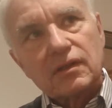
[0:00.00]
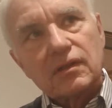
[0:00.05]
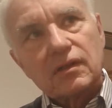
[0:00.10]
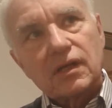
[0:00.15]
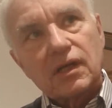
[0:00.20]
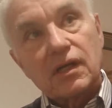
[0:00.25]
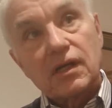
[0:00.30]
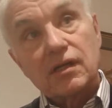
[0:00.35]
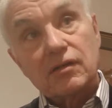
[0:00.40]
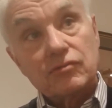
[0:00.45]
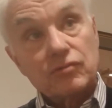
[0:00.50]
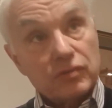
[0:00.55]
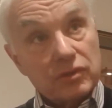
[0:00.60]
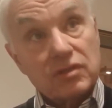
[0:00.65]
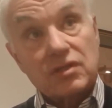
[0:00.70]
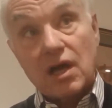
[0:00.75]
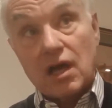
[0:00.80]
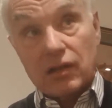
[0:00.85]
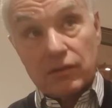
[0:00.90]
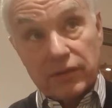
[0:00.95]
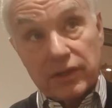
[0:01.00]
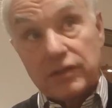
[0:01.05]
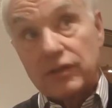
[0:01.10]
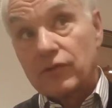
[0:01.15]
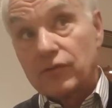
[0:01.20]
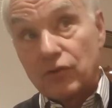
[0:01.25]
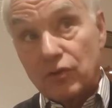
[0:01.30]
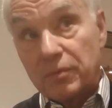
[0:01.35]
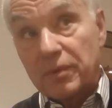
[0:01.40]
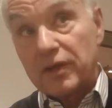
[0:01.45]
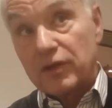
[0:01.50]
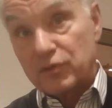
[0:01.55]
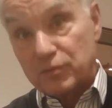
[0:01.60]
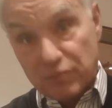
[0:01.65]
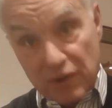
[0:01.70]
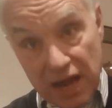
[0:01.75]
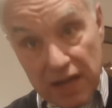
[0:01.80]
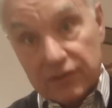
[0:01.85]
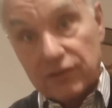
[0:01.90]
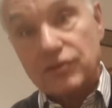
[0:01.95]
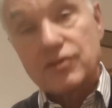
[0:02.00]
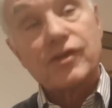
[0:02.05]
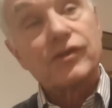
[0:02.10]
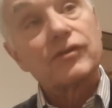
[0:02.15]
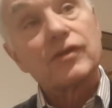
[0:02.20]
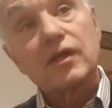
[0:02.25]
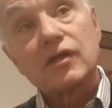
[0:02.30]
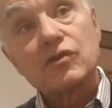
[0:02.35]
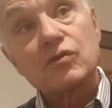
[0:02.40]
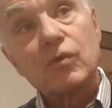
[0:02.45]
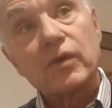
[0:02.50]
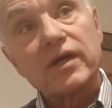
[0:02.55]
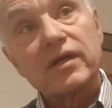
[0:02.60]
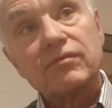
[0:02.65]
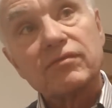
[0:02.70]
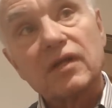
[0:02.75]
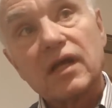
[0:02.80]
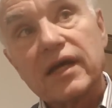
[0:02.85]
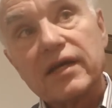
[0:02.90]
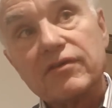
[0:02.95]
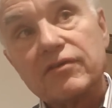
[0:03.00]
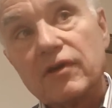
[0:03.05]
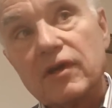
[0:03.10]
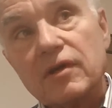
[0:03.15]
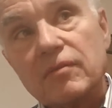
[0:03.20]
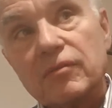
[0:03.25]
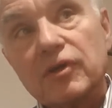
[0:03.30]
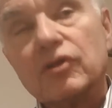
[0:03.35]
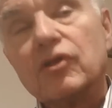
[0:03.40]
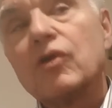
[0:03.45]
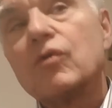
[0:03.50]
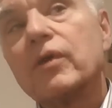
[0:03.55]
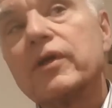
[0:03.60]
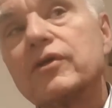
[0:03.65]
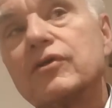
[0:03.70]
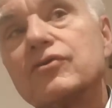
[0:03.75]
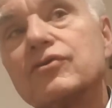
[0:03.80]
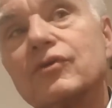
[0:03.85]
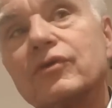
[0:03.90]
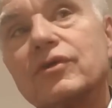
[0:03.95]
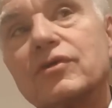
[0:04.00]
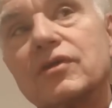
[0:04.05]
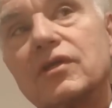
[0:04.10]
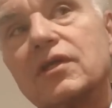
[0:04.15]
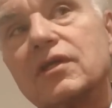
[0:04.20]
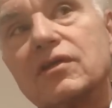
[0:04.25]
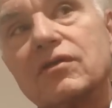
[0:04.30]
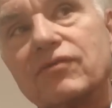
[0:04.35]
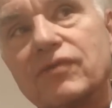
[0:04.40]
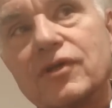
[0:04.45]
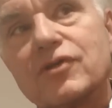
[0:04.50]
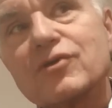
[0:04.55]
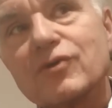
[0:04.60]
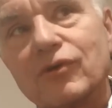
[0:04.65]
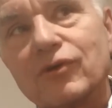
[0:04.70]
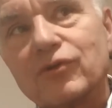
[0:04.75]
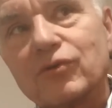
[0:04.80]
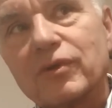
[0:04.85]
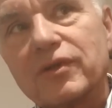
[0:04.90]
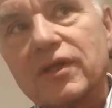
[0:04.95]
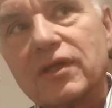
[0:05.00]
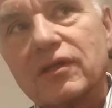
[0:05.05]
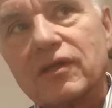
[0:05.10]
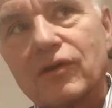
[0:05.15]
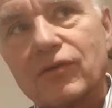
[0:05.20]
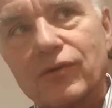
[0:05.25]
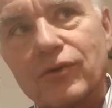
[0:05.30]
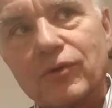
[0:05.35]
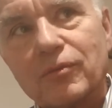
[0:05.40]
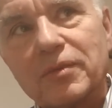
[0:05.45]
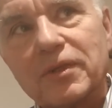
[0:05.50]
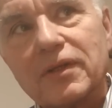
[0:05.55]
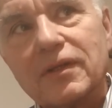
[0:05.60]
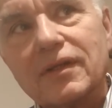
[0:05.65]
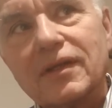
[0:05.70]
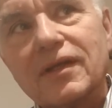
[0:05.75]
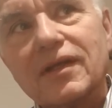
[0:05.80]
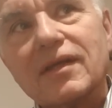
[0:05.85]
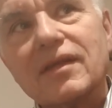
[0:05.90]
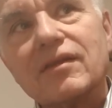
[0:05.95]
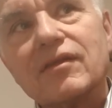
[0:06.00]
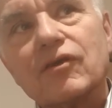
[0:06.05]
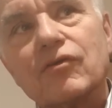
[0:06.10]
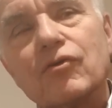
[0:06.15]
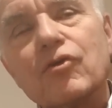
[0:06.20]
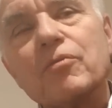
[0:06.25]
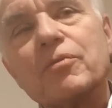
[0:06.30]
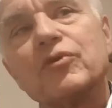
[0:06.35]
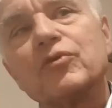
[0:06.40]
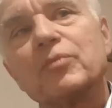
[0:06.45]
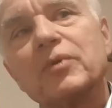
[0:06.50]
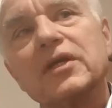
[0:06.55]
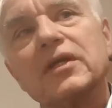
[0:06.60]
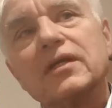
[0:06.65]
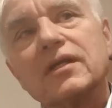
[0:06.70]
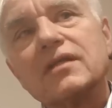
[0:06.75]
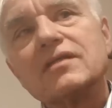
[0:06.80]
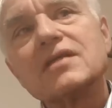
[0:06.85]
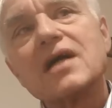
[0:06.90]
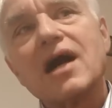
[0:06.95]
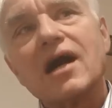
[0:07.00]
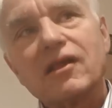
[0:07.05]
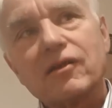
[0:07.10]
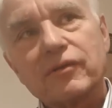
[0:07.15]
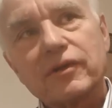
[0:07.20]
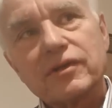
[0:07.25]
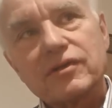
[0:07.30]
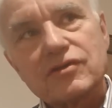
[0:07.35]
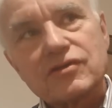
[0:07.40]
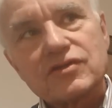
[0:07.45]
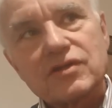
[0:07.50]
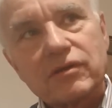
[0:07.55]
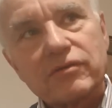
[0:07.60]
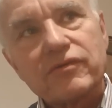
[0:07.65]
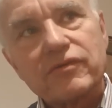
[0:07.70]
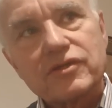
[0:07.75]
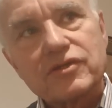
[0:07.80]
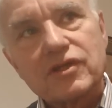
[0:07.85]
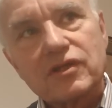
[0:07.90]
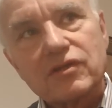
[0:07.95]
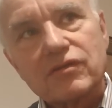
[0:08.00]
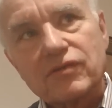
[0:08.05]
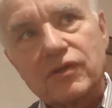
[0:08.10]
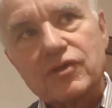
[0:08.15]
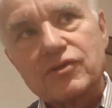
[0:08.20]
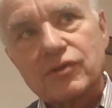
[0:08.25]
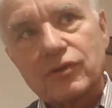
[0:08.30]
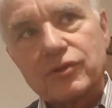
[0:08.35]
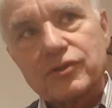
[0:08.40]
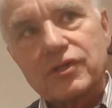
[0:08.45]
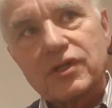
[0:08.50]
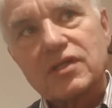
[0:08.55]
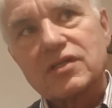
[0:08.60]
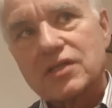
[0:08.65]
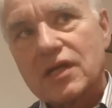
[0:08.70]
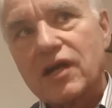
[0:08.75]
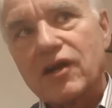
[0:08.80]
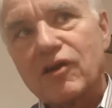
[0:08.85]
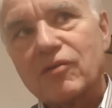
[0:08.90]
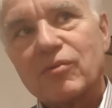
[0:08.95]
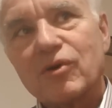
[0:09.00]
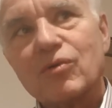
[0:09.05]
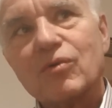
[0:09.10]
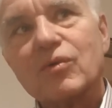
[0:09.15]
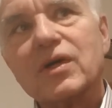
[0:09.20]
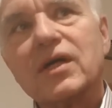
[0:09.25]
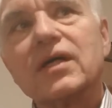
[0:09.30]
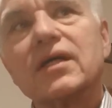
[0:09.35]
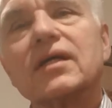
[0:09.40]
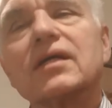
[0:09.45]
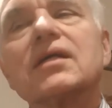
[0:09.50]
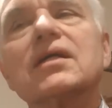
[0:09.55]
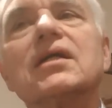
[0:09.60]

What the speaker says: you can tolerate the group and its practices and its way of life. But look what you're doing to the individuals within the group. The group is being intolerant to some of its individuals in a terrible way.